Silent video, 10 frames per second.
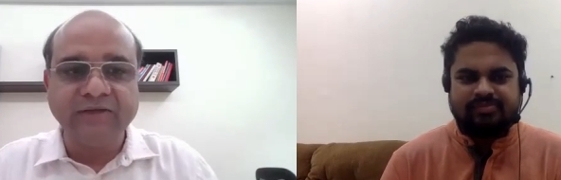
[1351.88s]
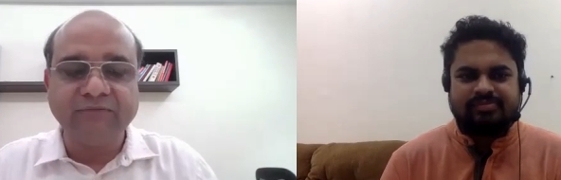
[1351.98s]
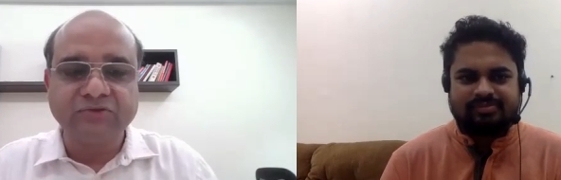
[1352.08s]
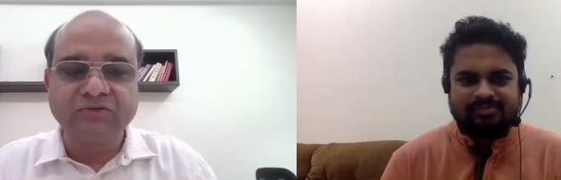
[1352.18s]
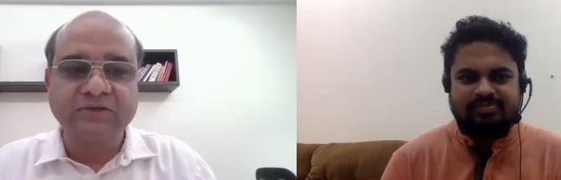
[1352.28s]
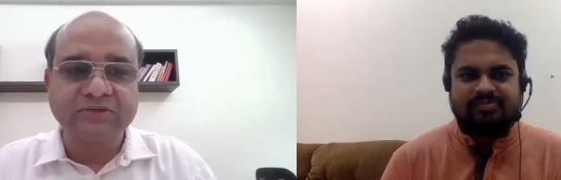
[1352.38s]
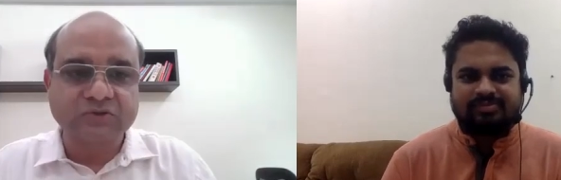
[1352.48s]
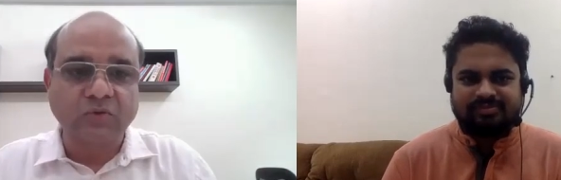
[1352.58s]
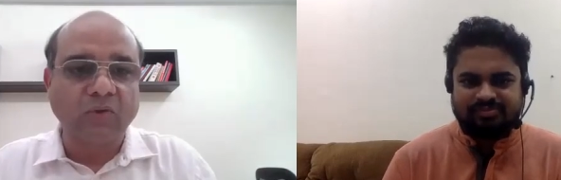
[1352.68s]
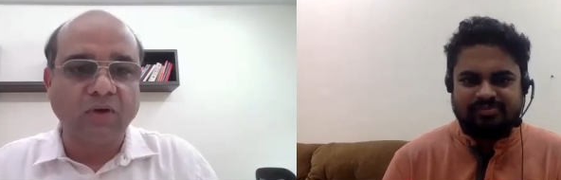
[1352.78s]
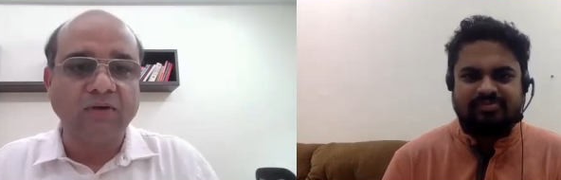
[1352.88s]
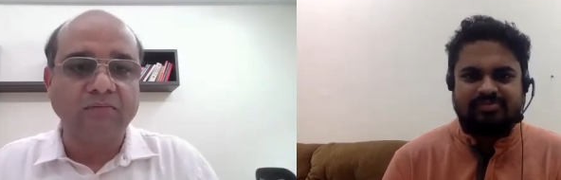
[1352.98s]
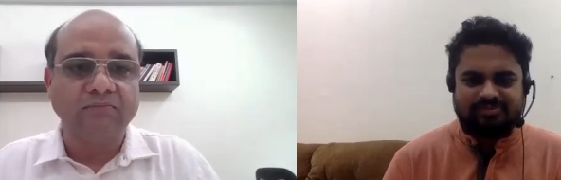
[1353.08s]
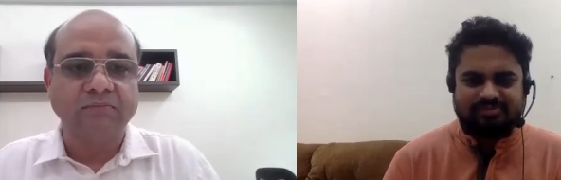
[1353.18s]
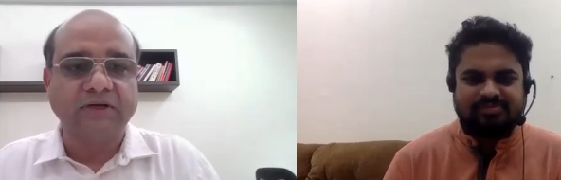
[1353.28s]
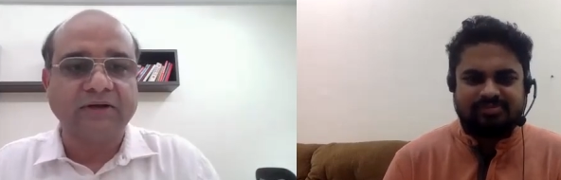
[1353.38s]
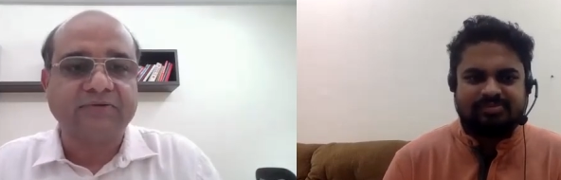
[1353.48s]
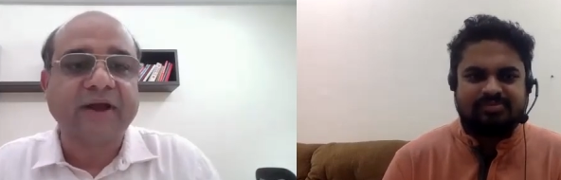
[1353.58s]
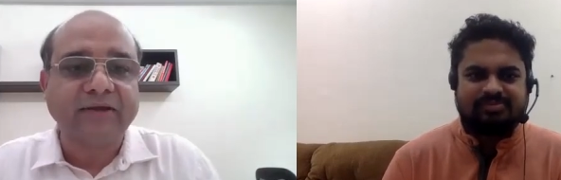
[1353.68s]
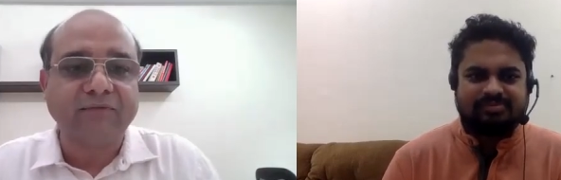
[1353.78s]
Speaker 1: individual sole uh,
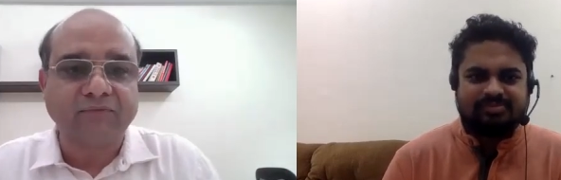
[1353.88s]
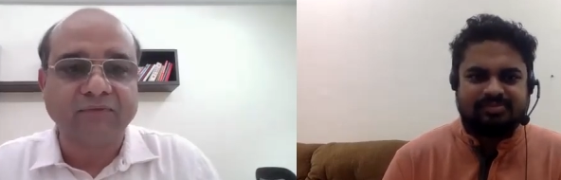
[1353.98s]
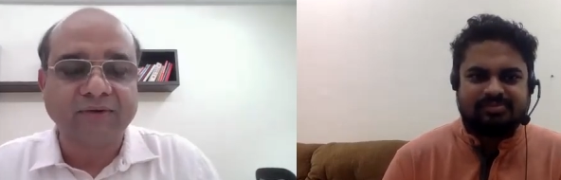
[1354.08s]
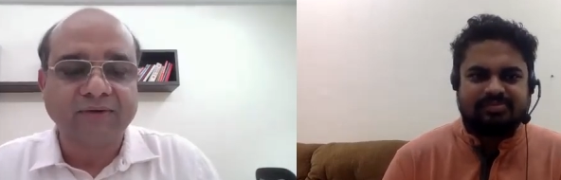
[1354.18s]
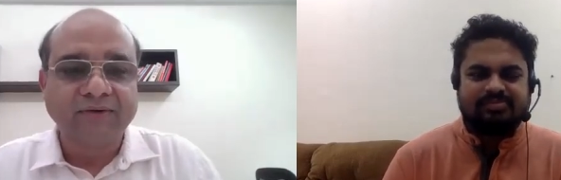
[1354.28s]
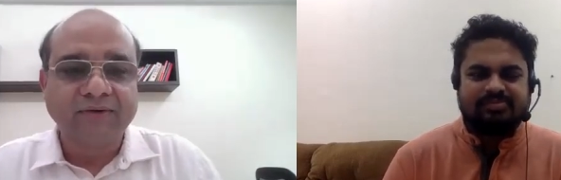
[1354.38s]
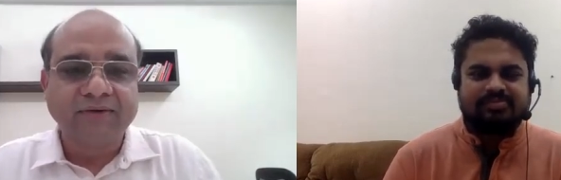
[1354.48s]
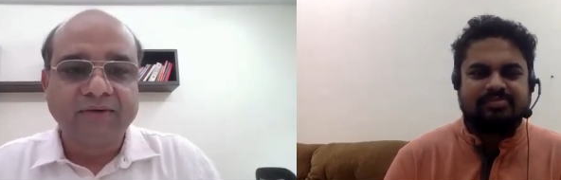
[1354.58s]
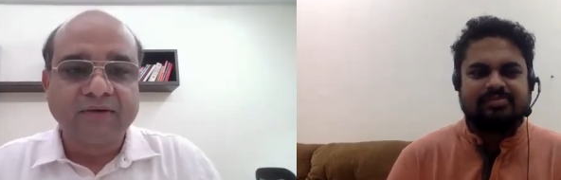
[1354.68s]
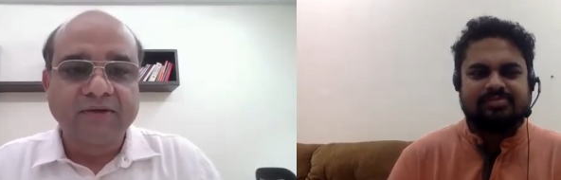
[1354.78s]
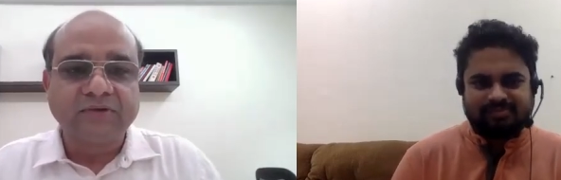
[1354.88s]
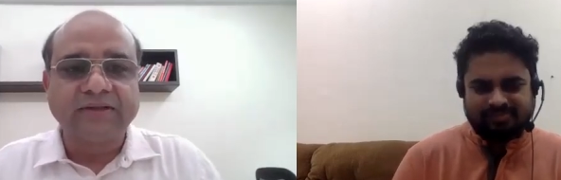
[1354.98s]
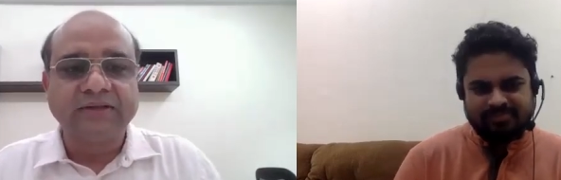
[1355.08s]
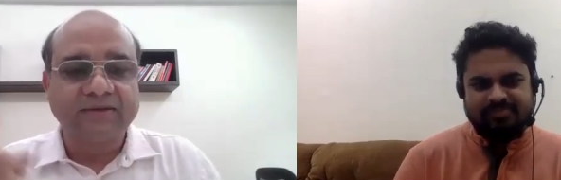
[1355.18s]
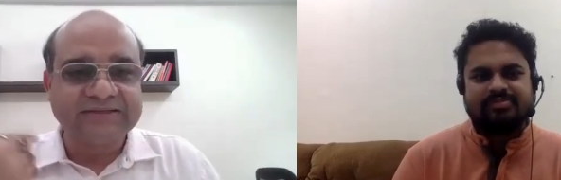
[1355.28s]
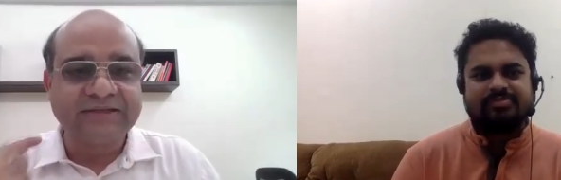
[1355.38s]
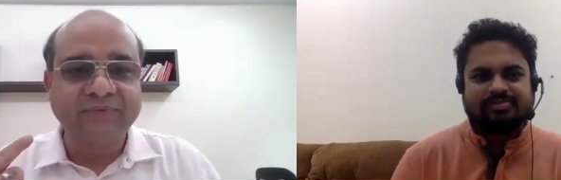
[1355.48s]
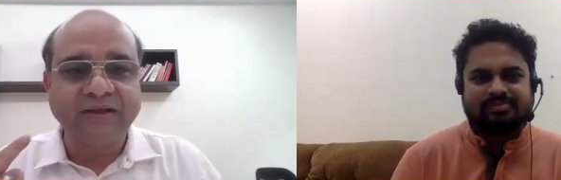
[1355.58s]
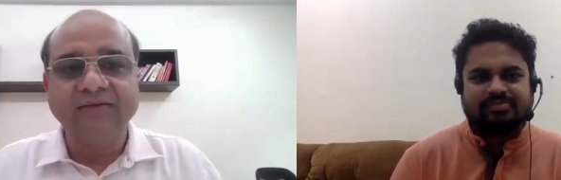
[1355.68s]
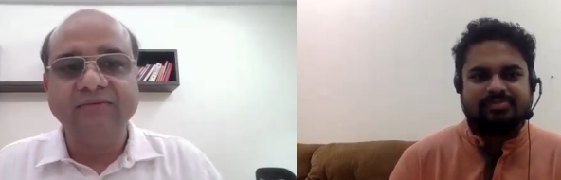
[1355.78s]
drive so i think
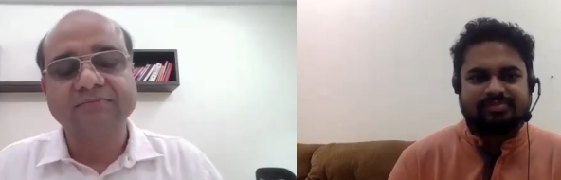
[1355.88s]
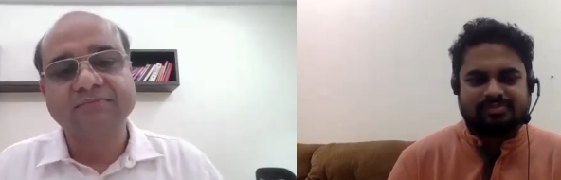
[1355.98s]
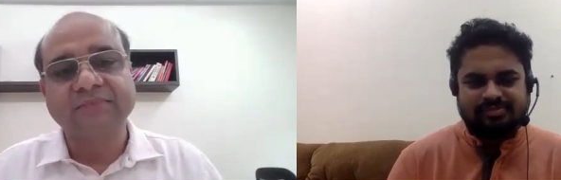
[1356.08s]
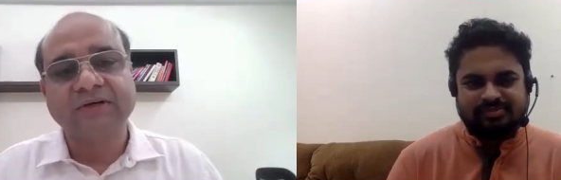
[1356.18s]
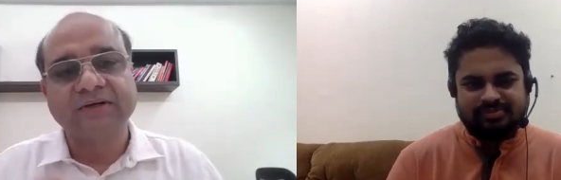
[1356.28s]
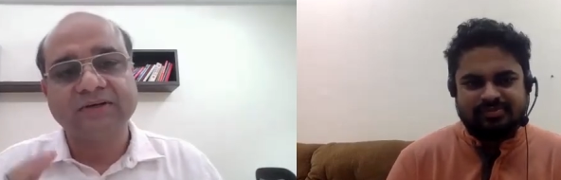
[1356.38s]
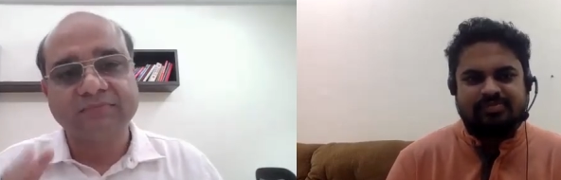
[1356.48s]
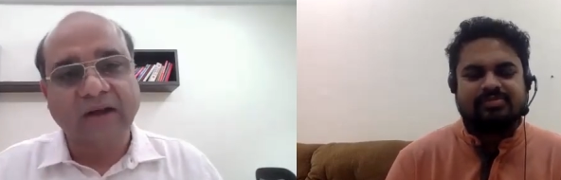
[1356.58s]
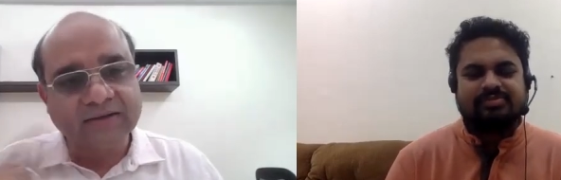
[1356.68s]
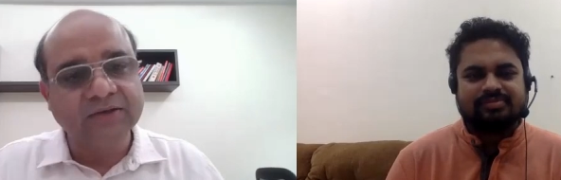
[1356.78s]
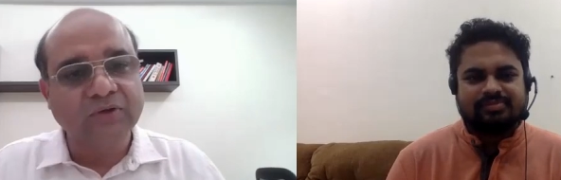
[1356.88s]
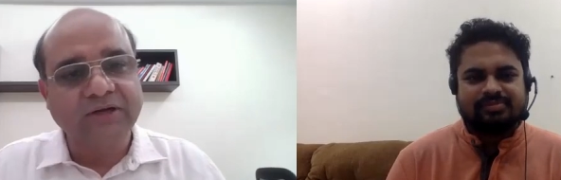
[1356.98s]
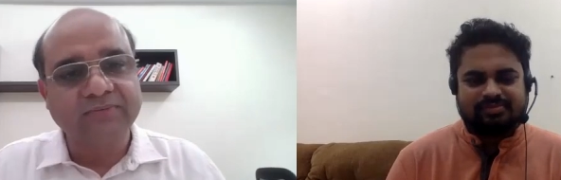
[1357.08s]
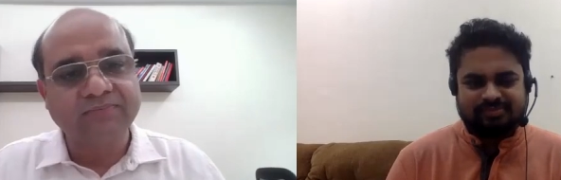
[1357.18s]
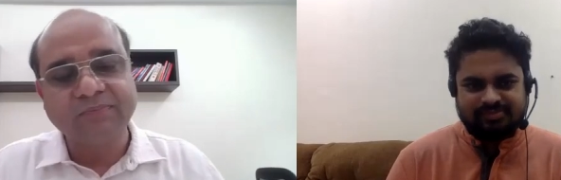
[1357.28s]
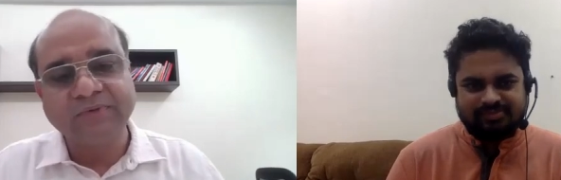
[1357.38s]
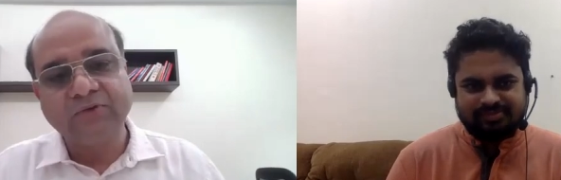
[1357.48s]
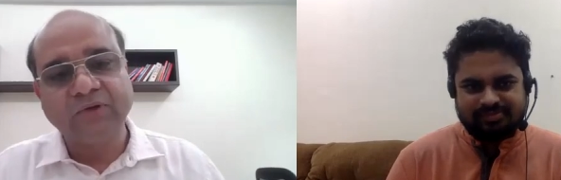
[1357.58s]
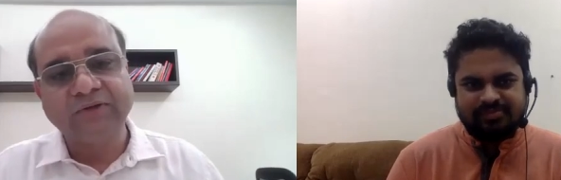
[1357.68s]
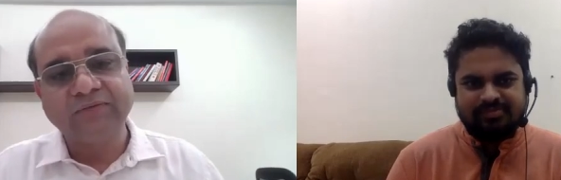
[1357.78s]
listen well uh, articulate
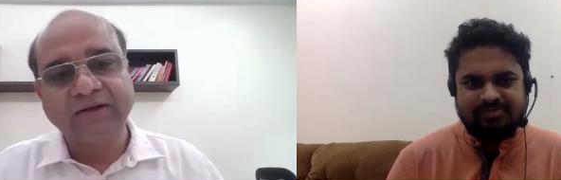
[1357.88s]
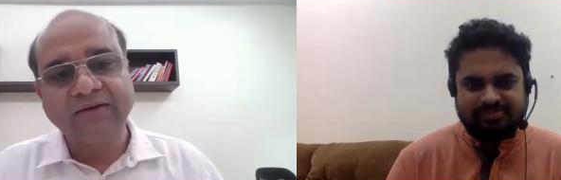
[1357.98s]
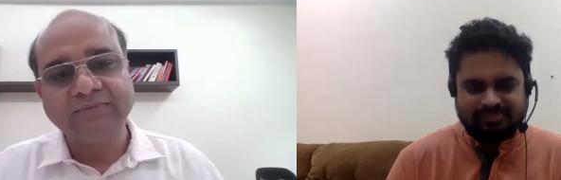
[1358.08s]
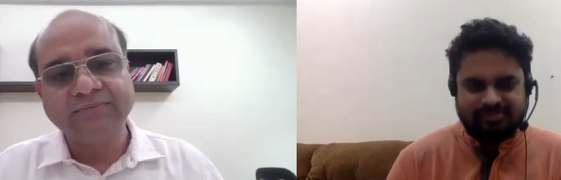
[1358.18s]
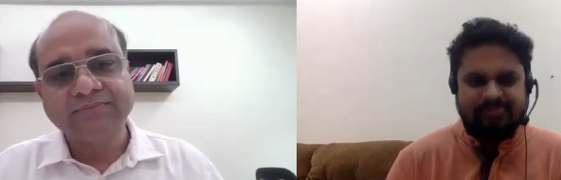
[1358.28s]
equally well